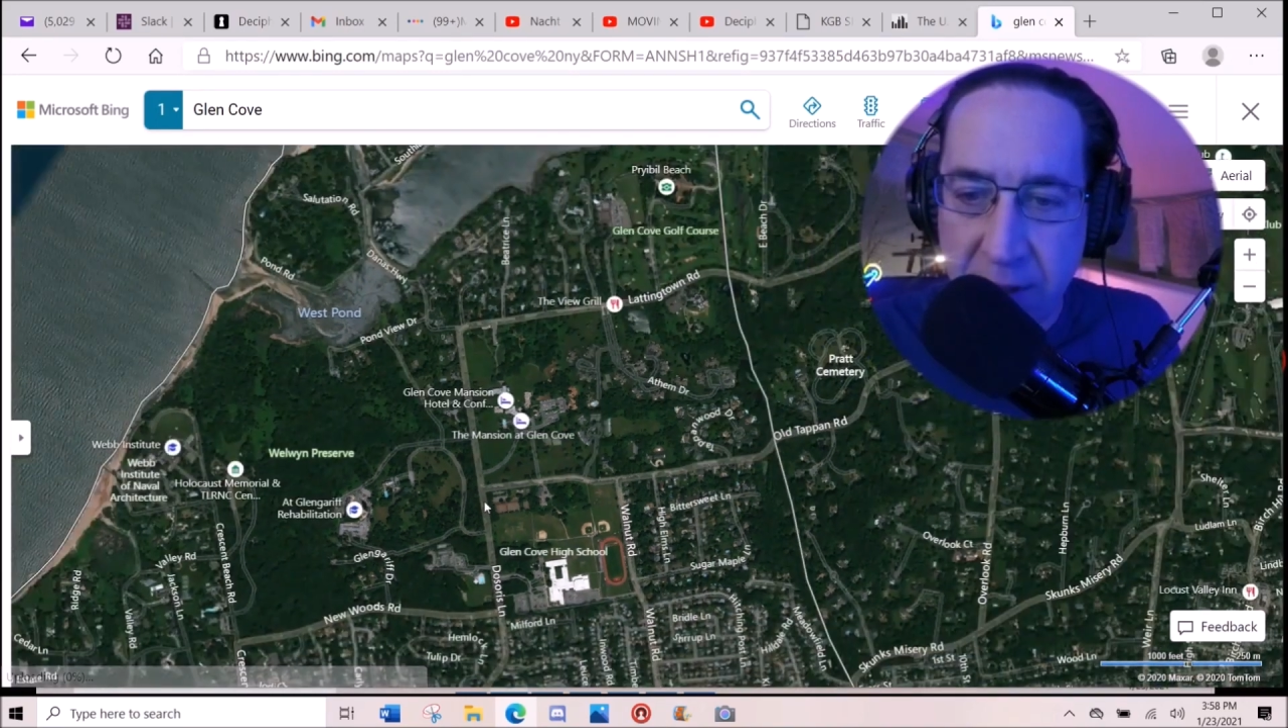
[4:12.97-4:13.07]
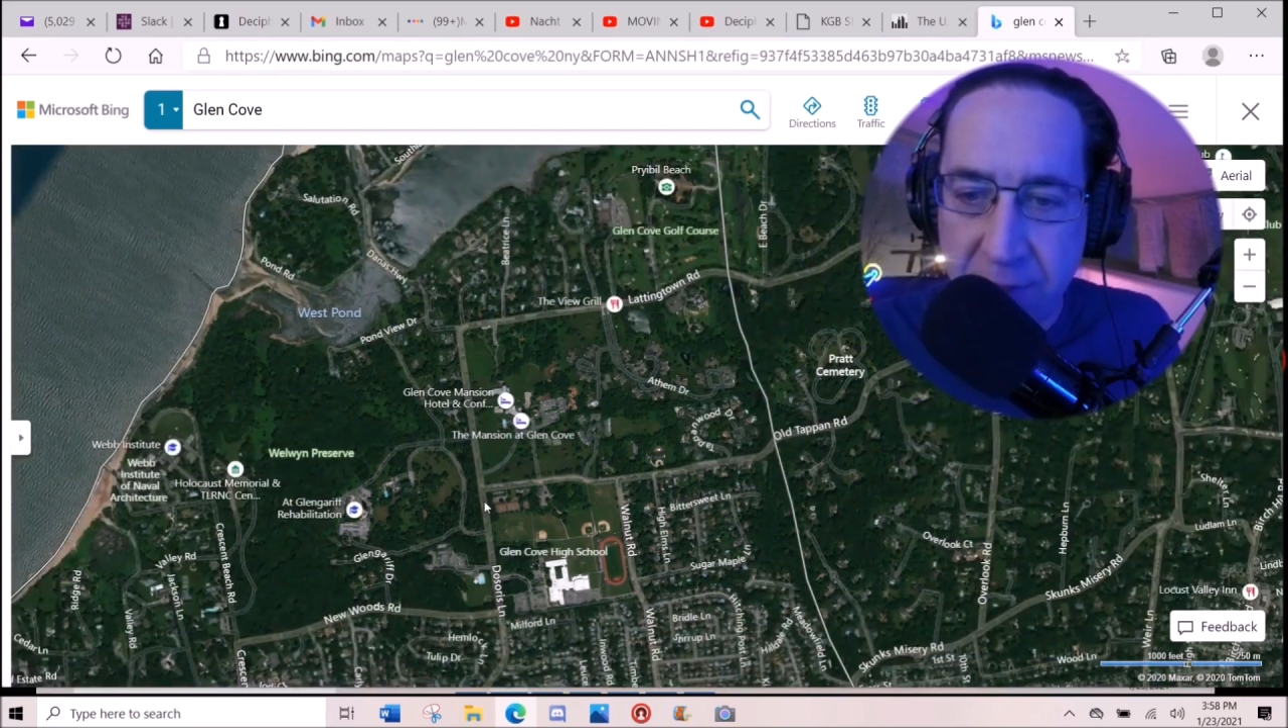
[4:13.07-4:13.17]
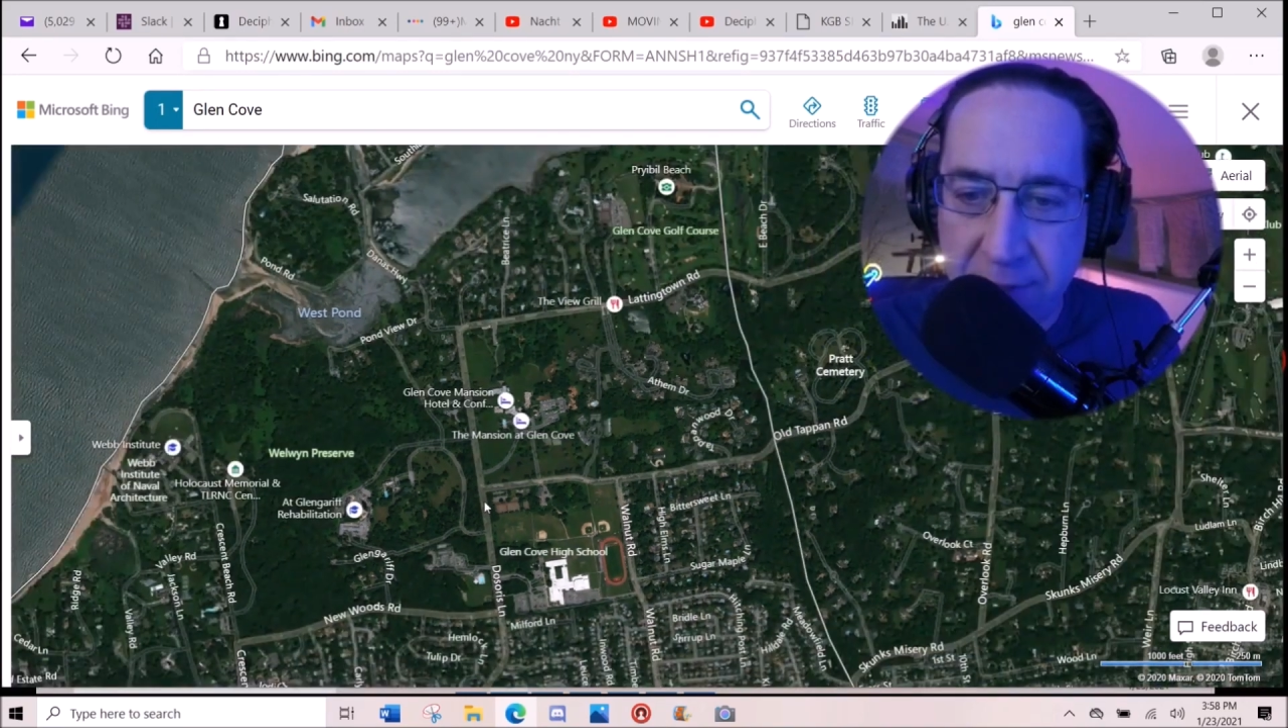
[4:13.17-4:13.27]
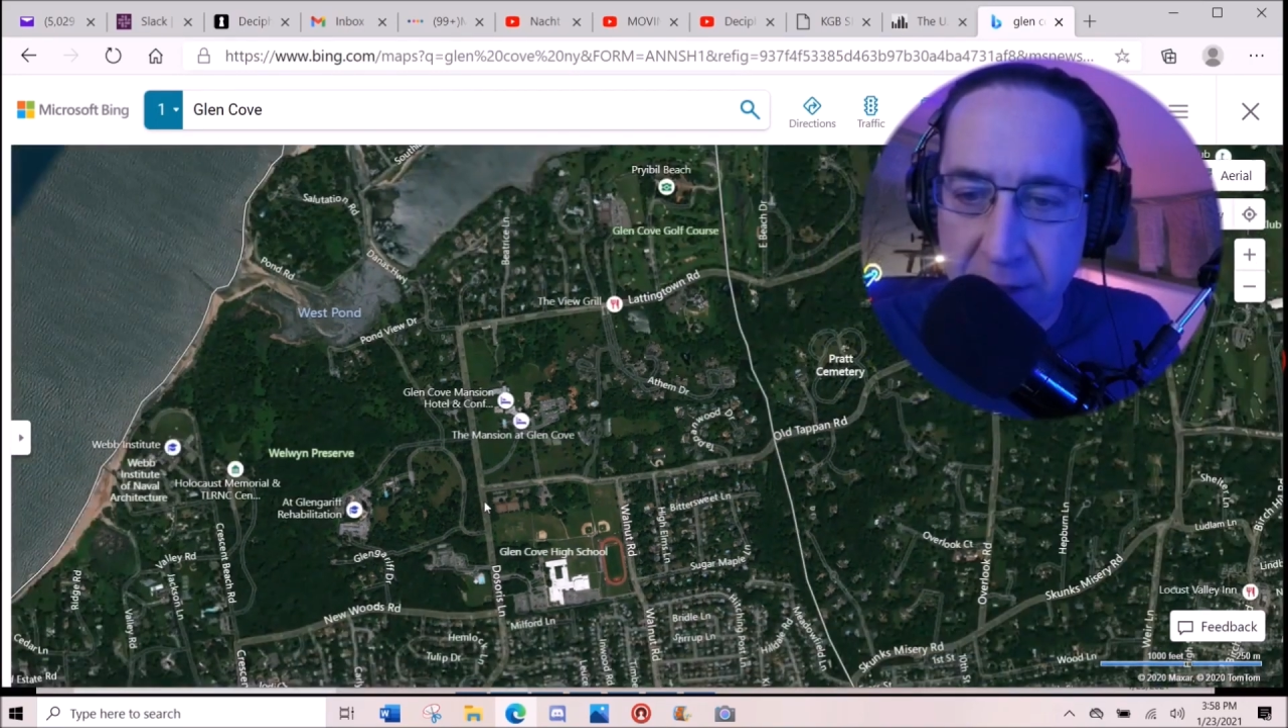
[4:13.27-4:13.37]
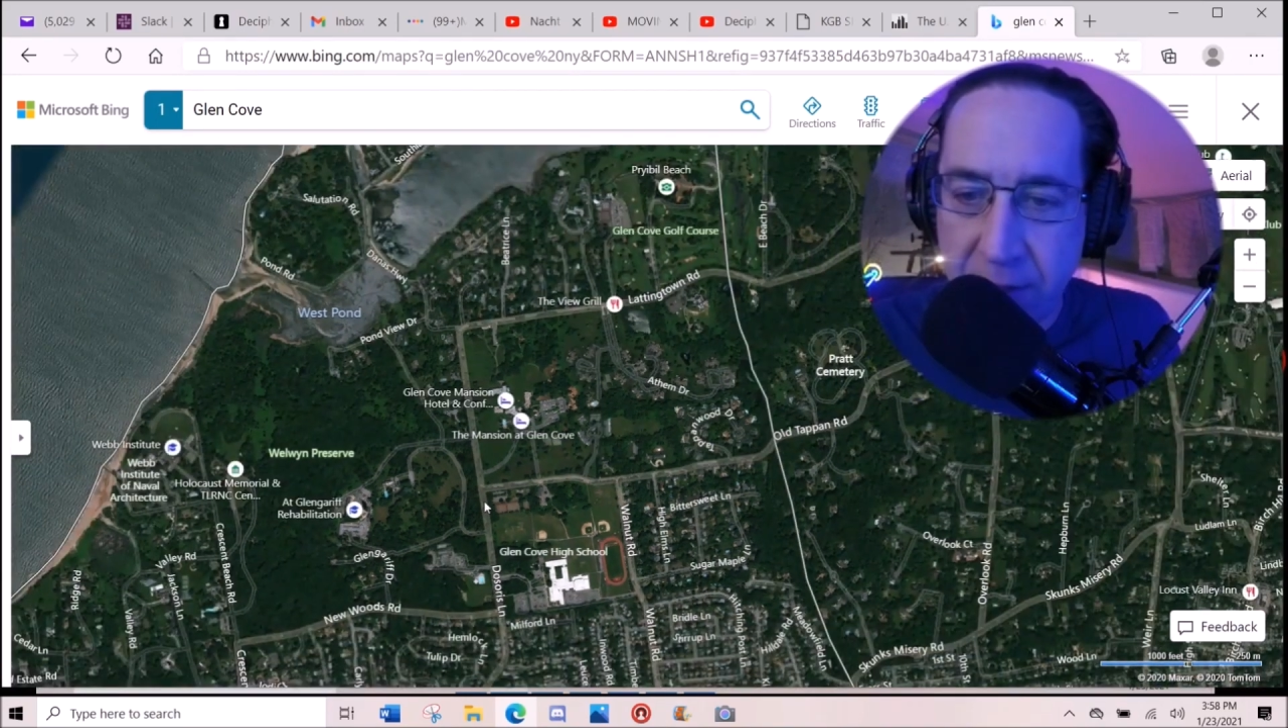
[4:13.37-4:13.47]

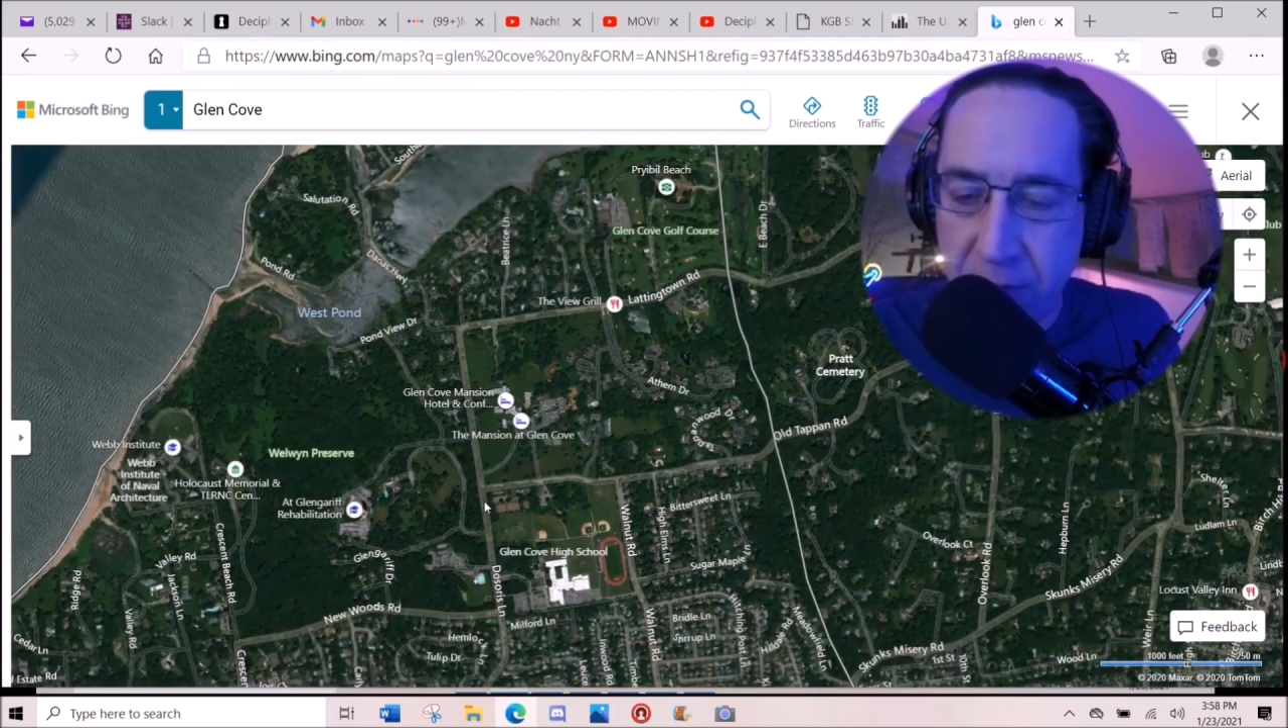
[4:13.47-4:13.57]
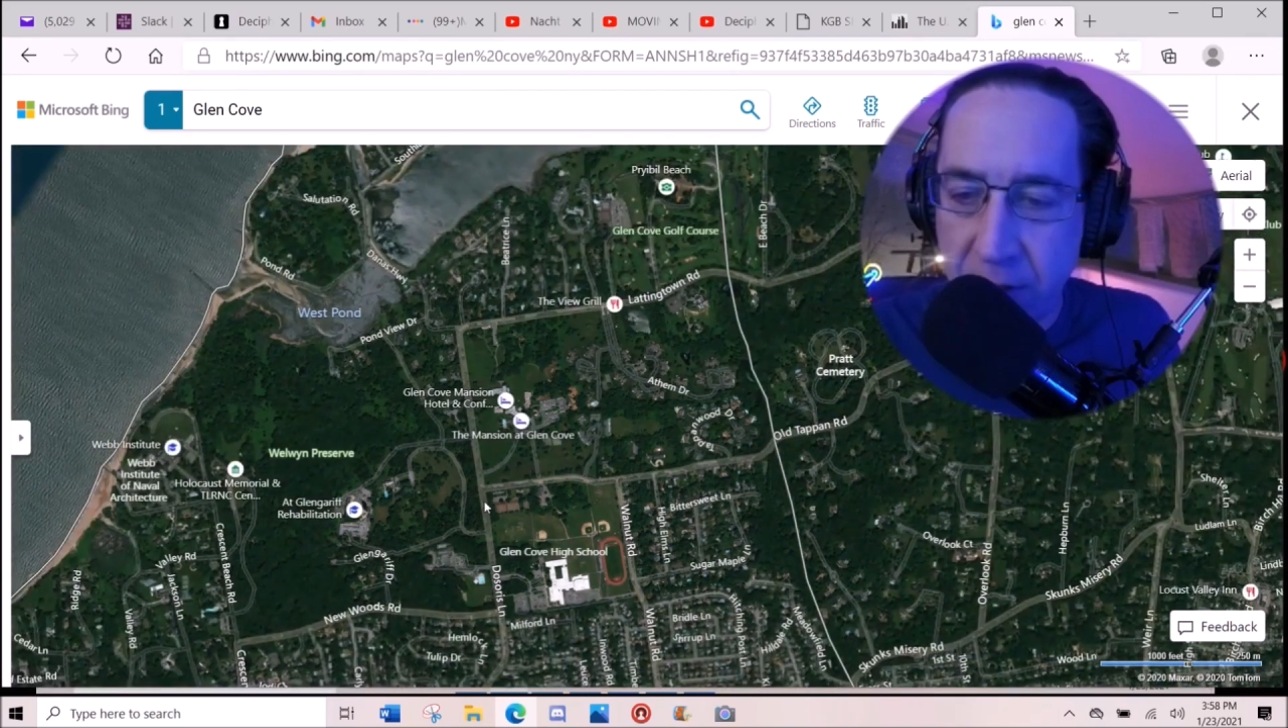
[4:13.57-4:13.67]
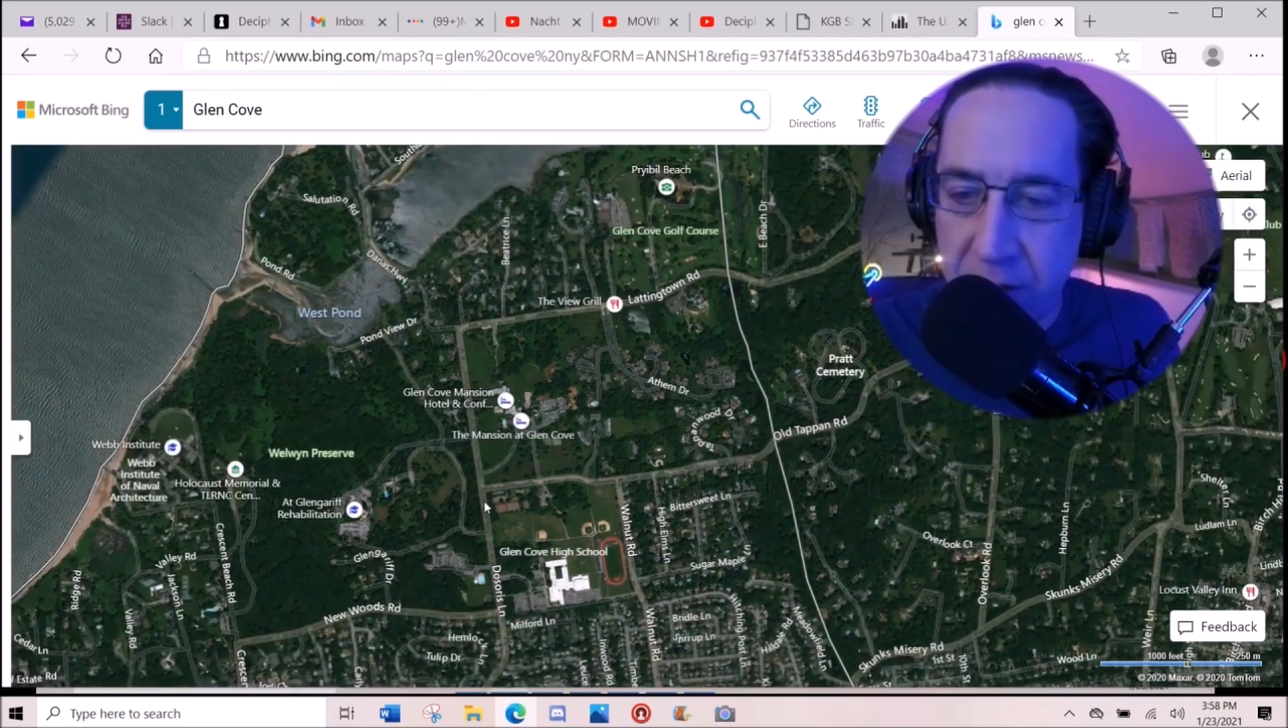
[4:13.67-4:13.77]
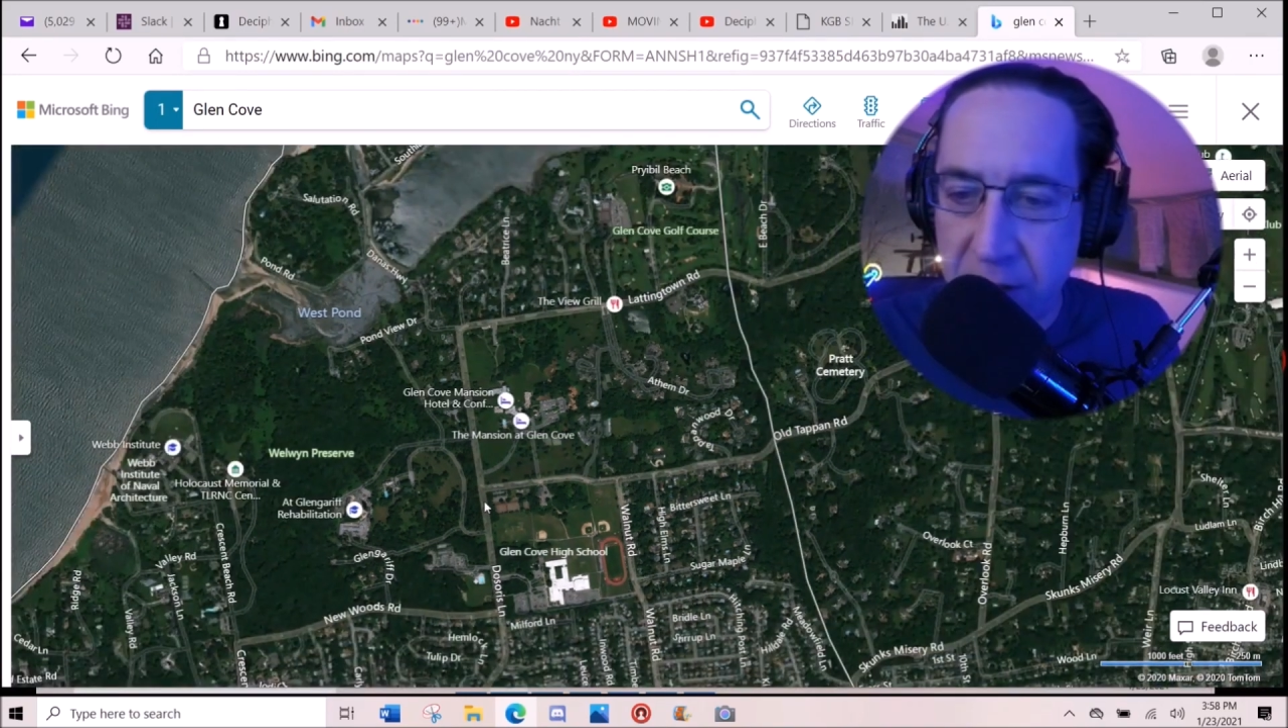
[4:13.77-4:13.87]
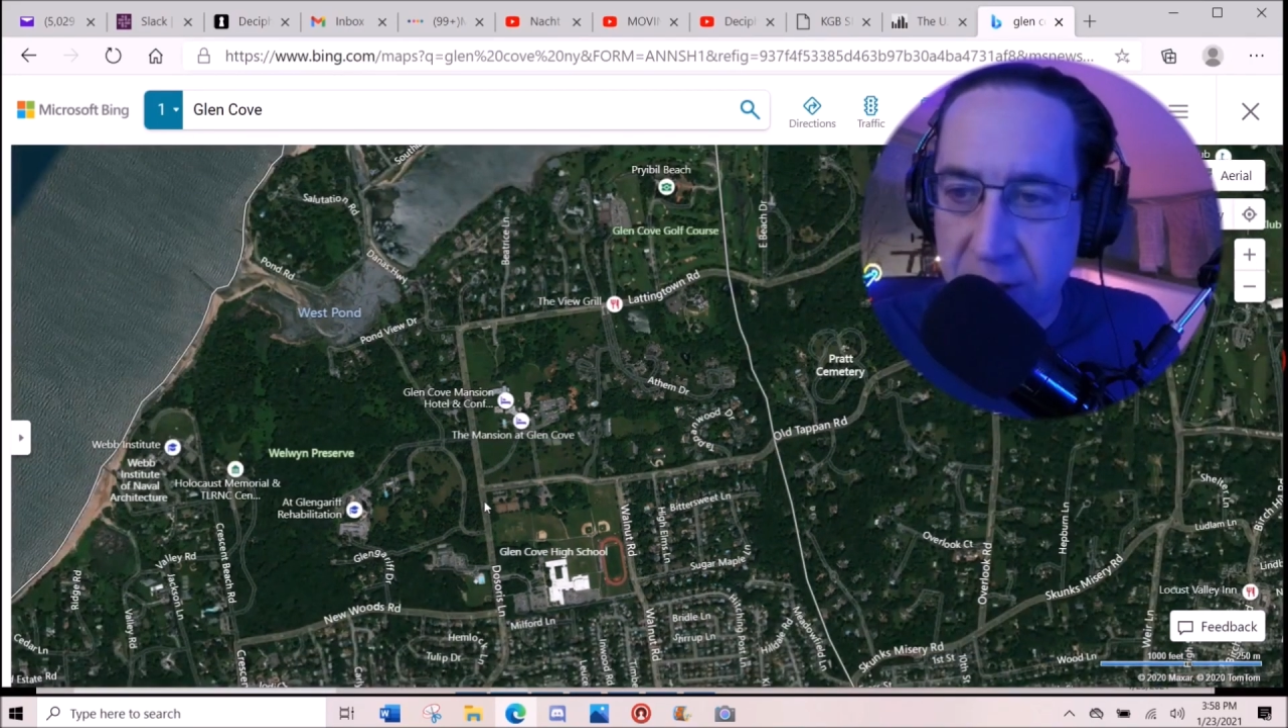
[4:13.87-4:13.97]
religiously.